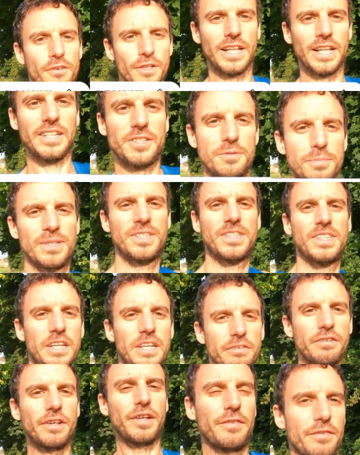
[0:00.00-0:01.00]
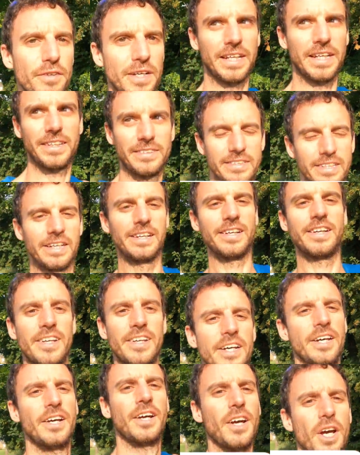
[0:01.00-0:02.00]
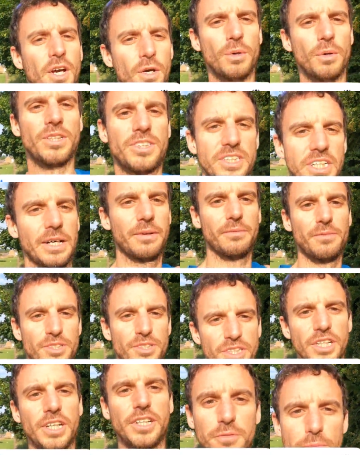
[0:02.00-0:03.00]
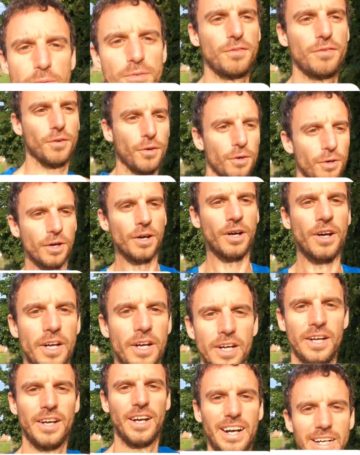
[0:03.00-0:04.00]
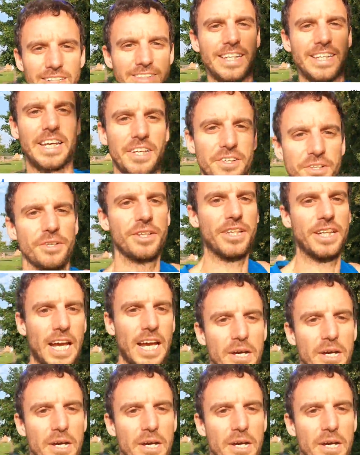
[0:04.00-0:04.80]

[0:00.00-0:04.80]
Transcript: for that specific phase which comes just before I take on the